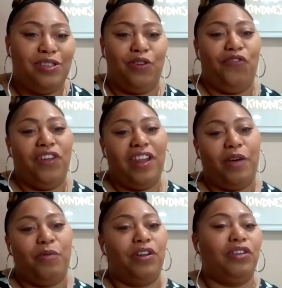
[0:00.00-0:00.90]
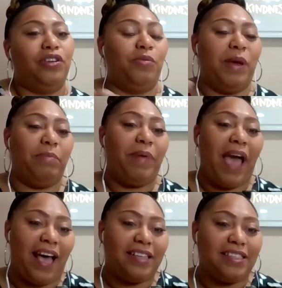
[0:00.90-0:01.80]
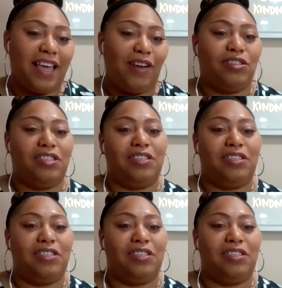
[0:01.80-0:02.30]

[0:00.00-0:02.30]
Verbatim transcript: Do you mm-hmm. feel like we're a little bit past that,